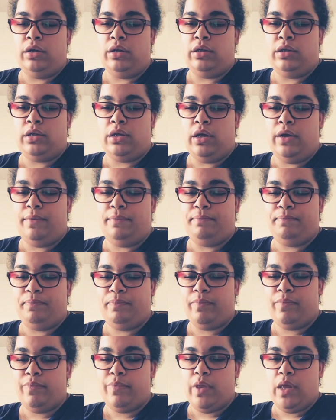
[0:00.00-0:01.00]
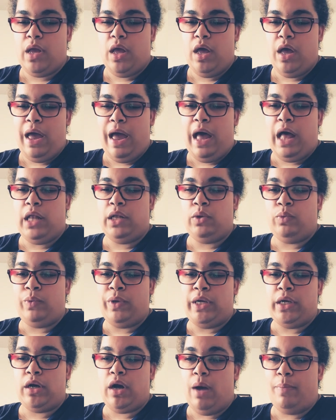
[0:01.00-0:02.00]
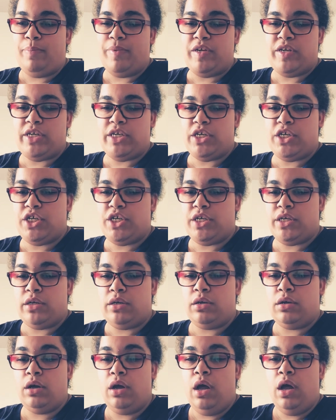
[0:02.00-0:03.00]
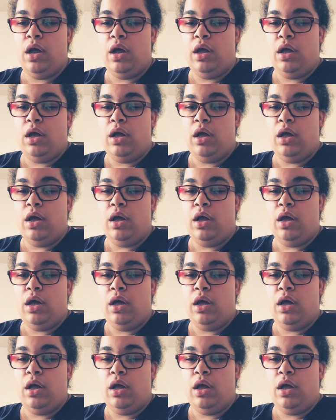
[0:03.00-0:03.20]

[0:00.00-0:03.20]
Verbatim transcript: it's a Halloween competition.